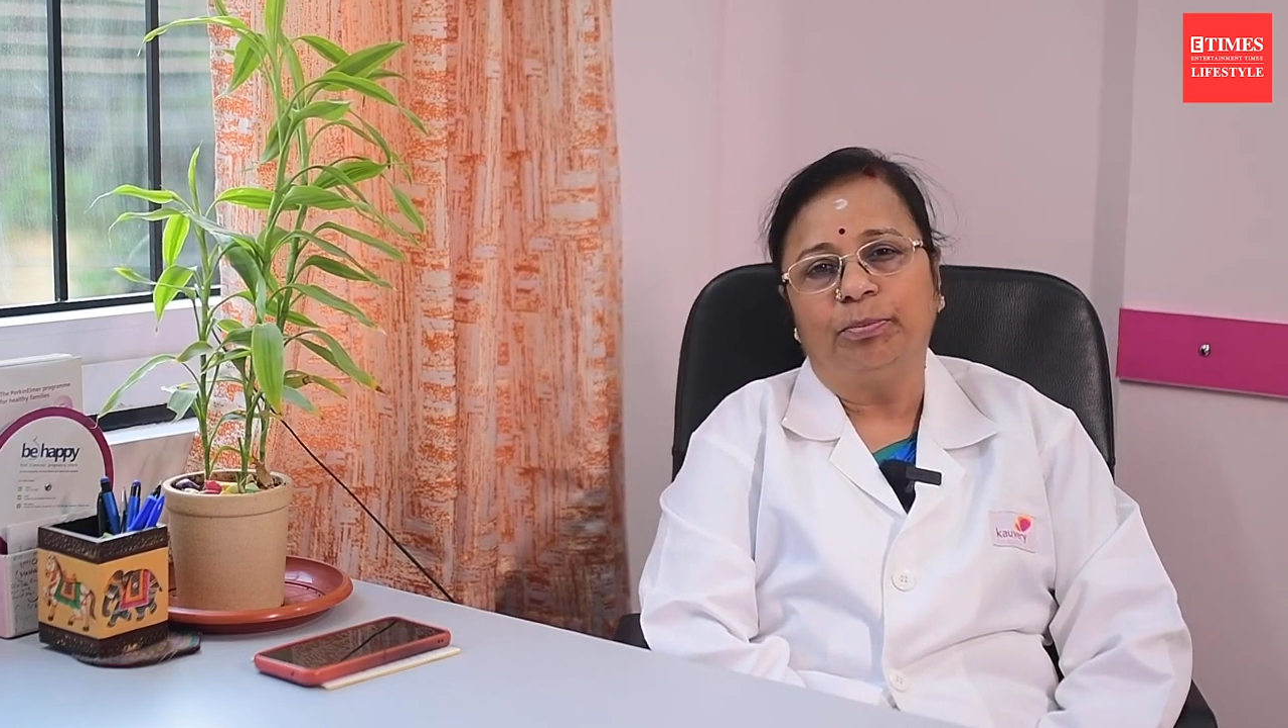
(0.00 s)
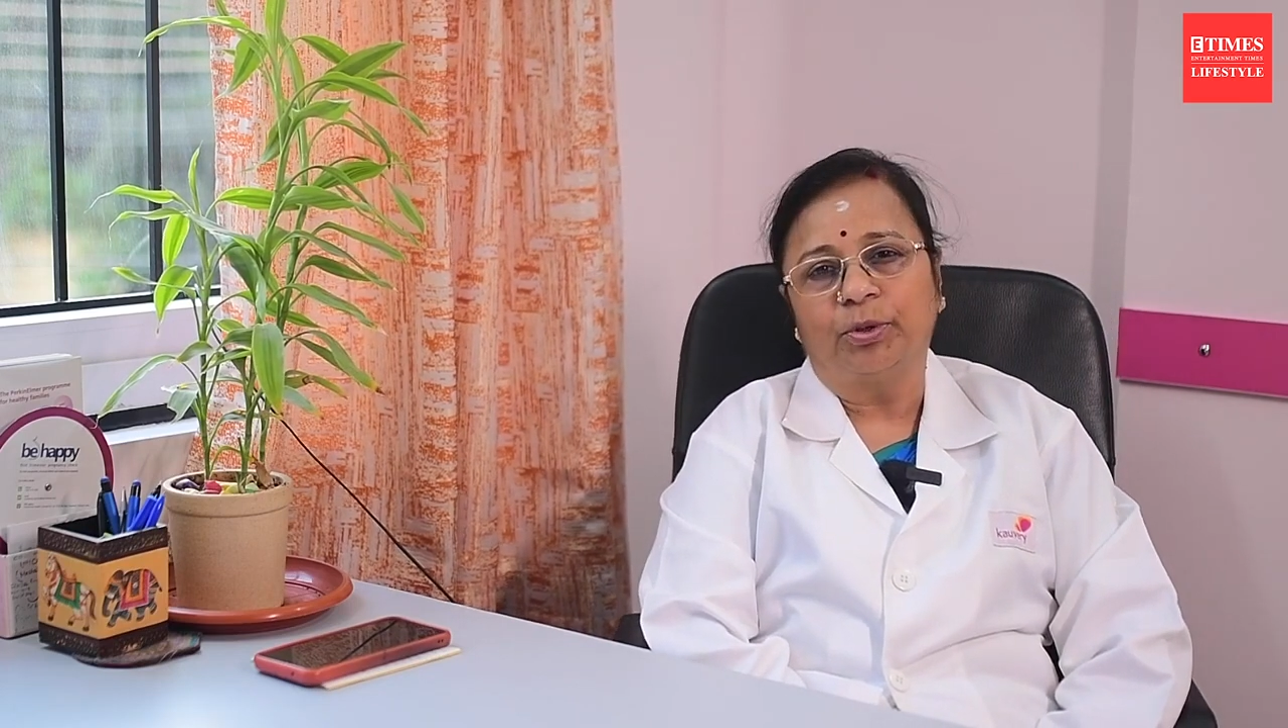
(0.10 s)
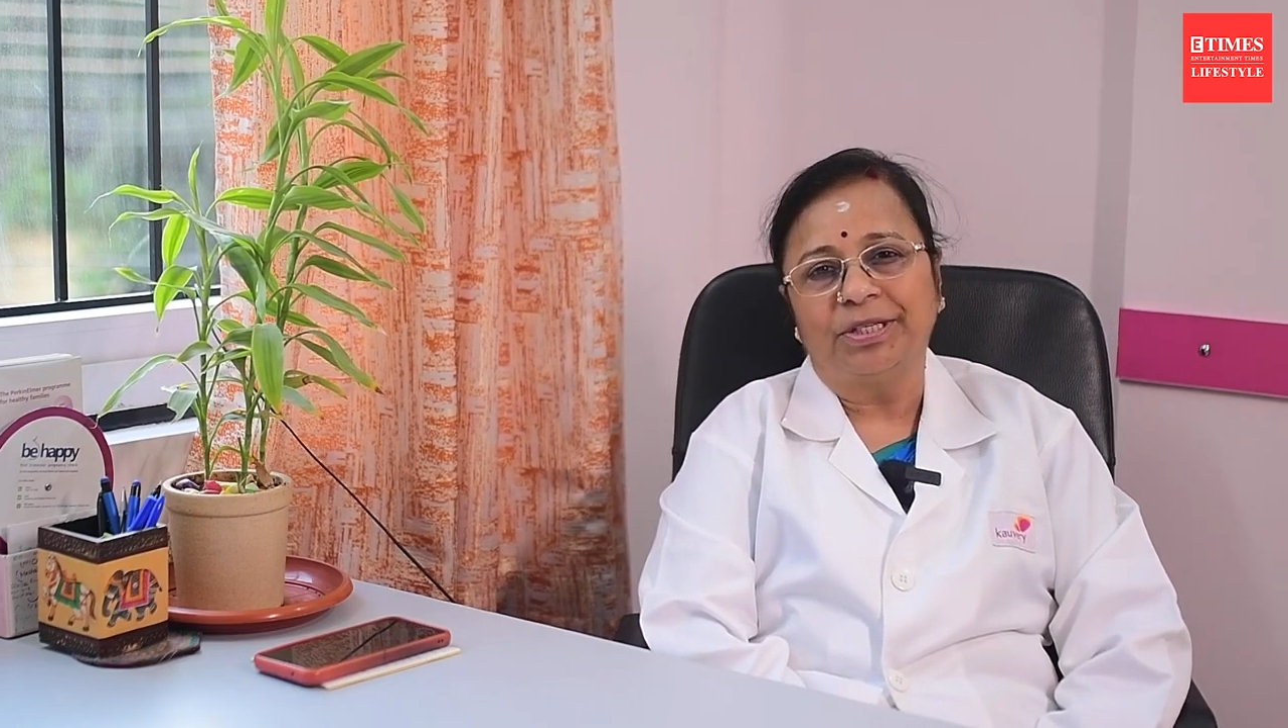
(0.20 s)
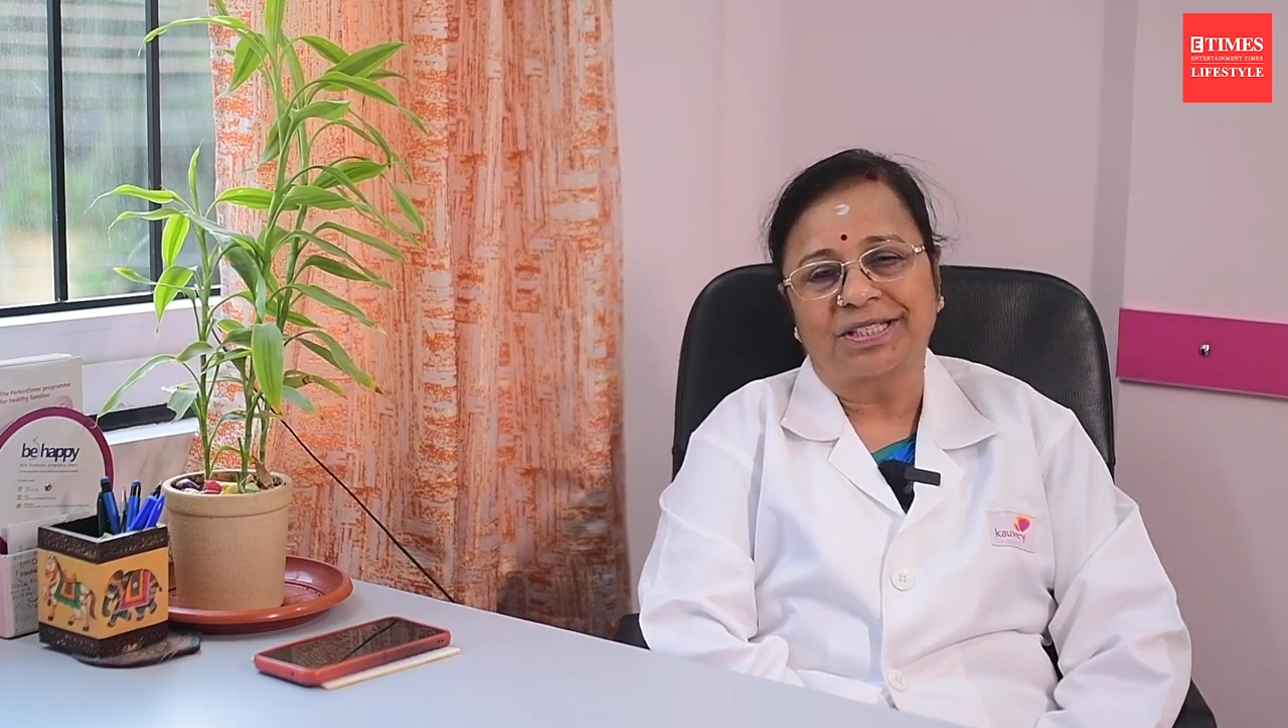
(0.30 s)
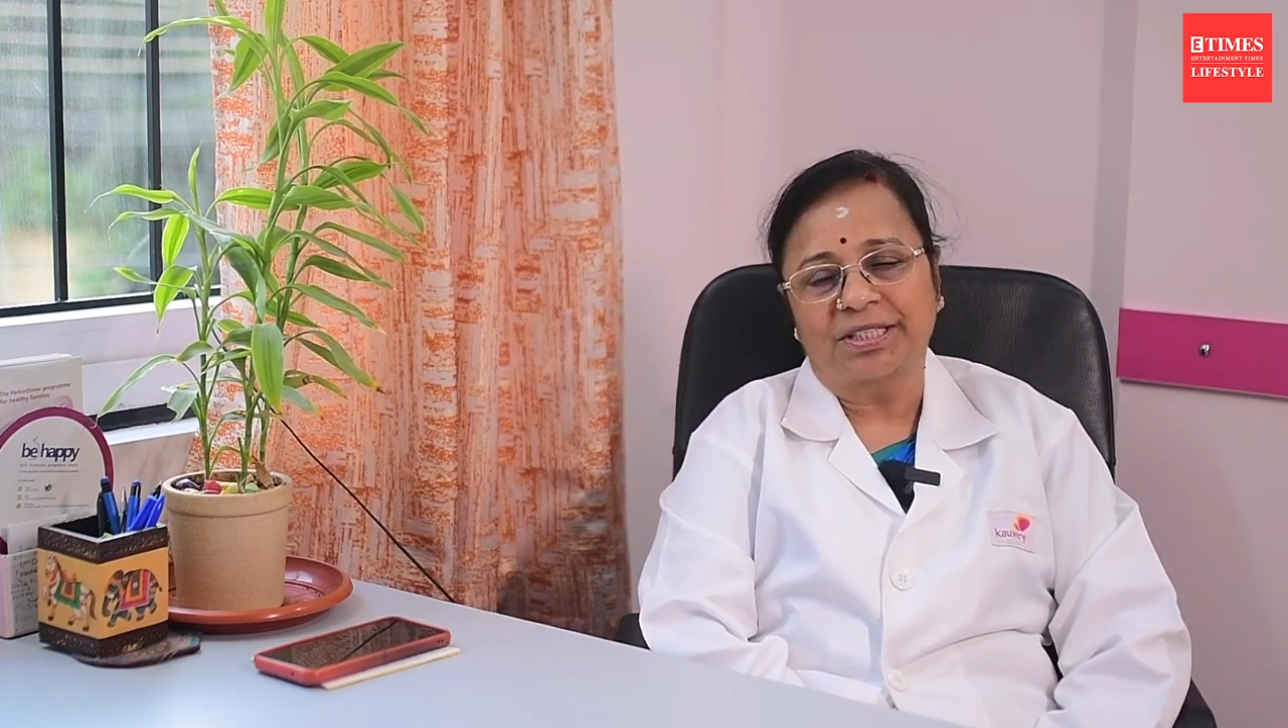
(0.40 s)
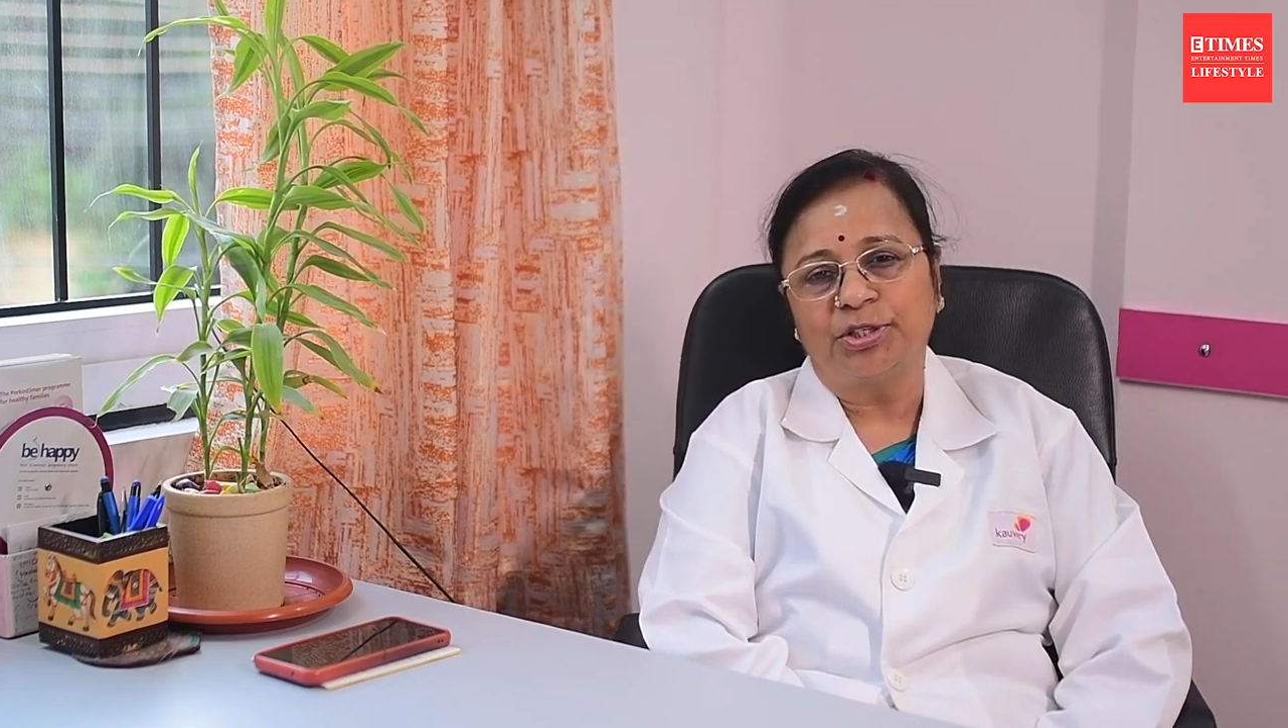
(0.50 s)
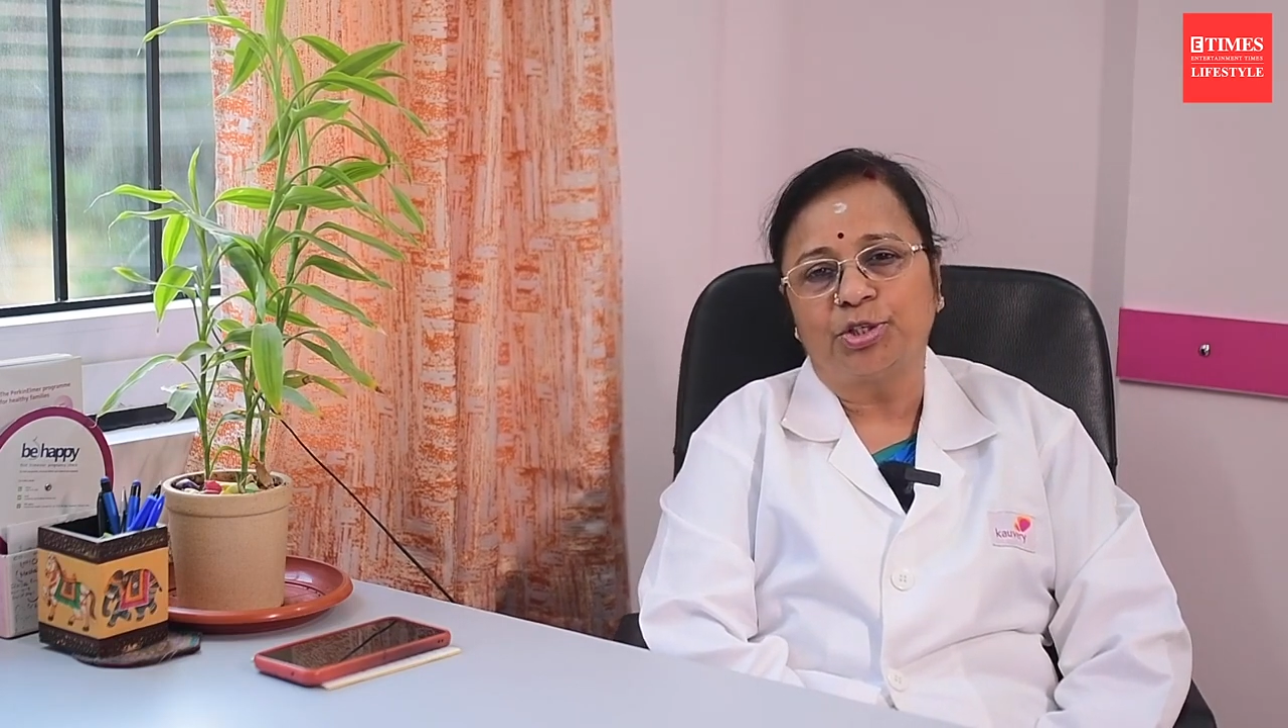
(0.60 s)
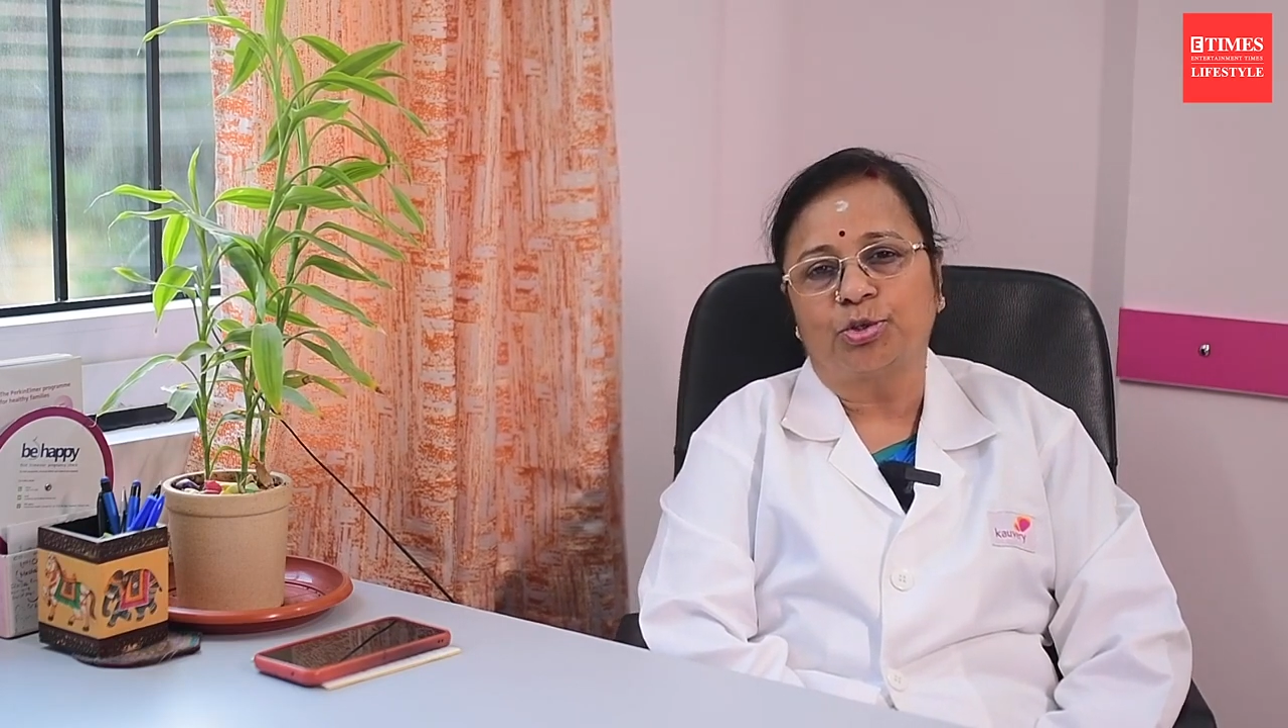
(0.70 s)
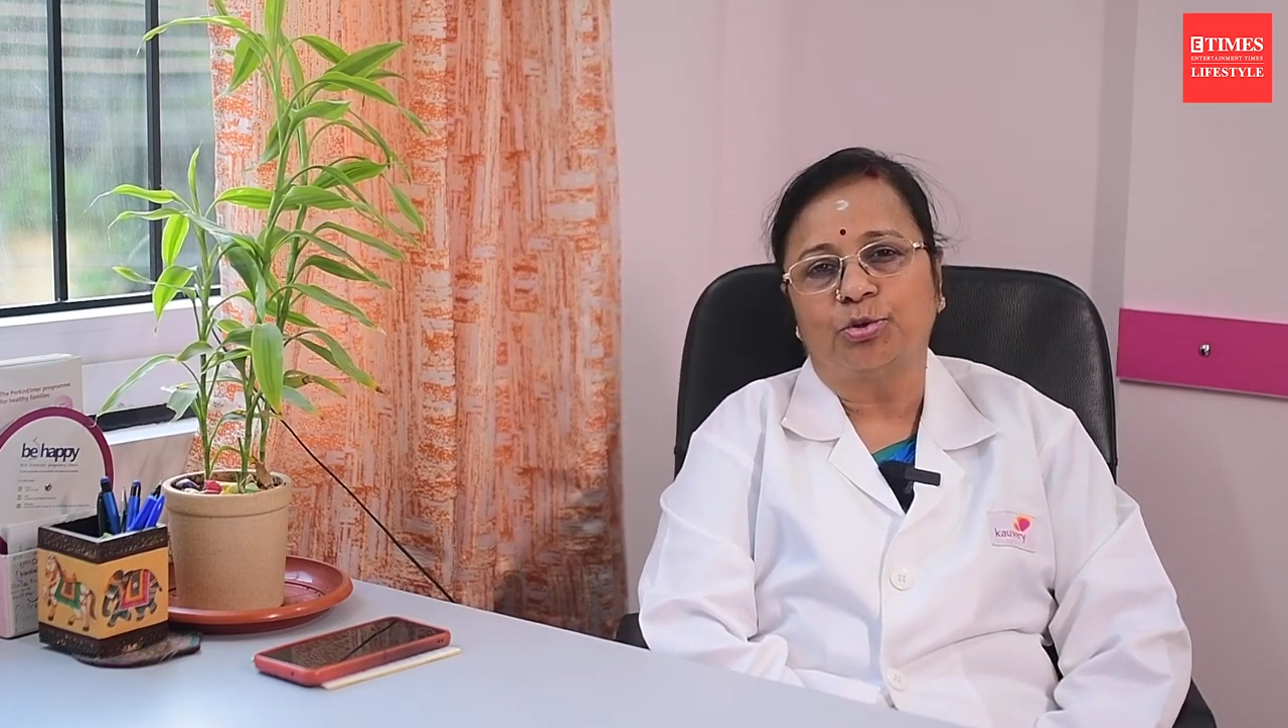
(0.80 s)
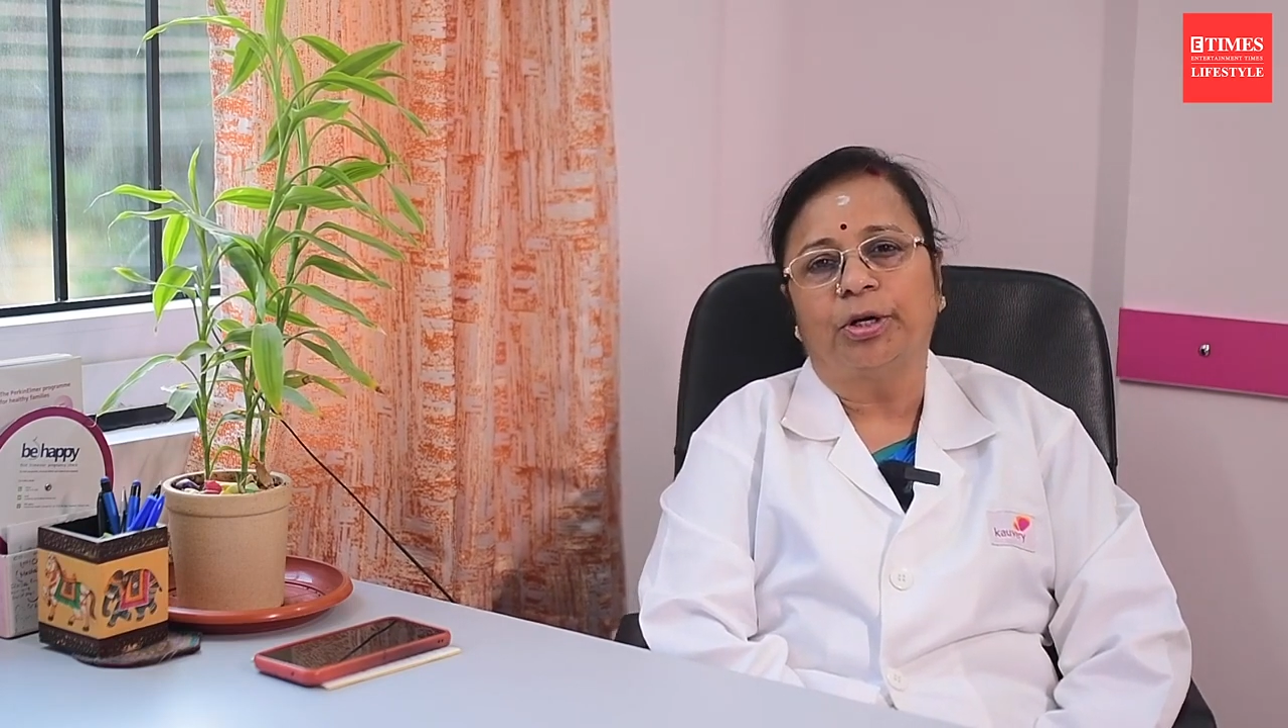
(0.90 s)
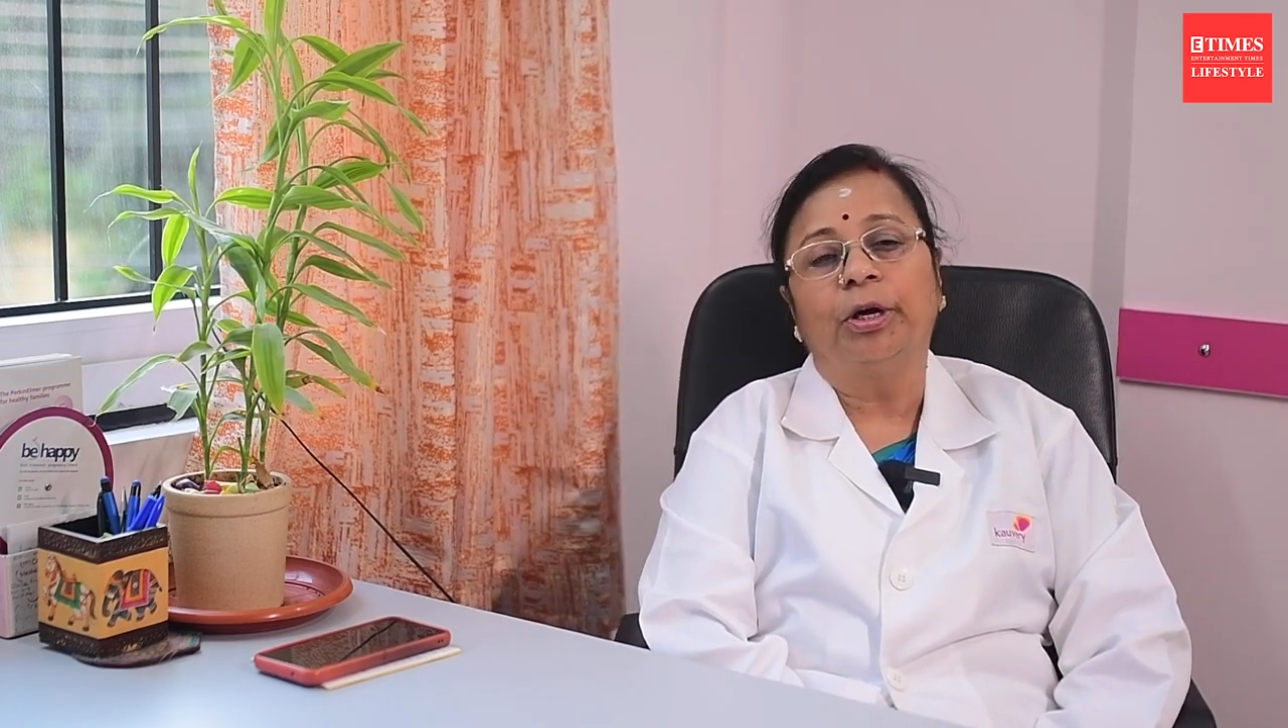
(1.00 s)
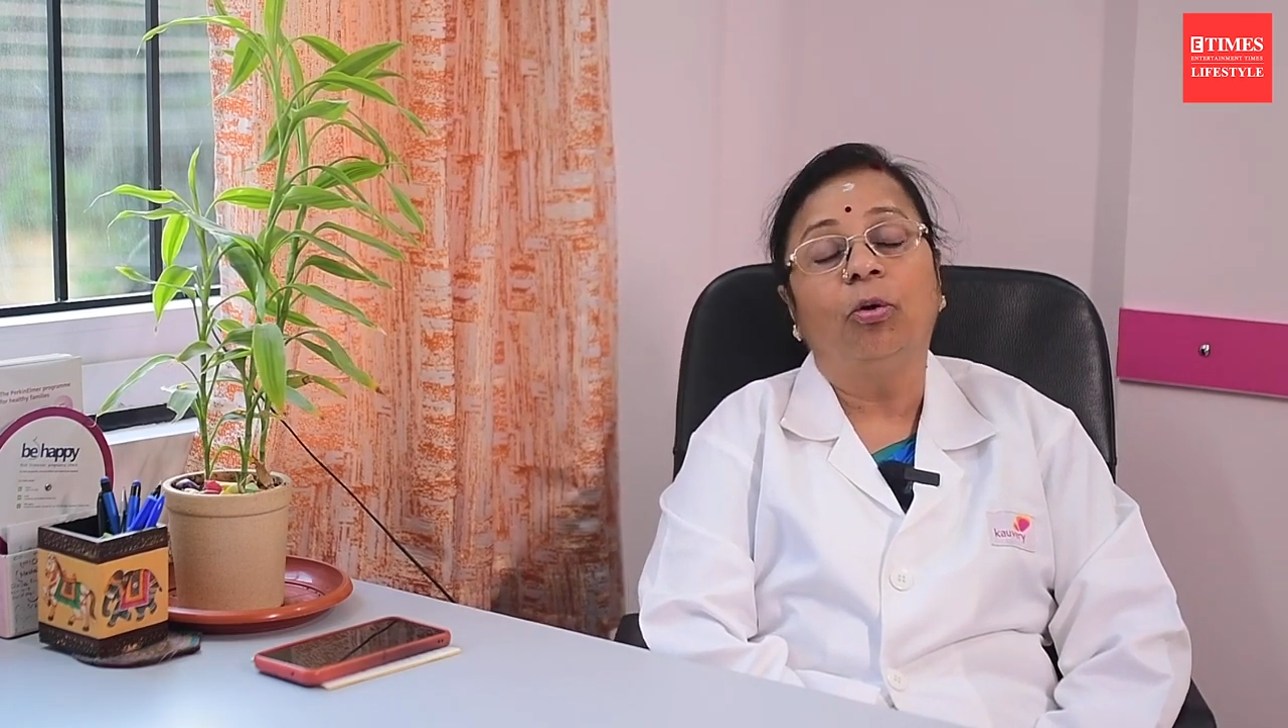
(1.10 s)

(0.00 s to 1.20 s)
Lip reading: put a stitch to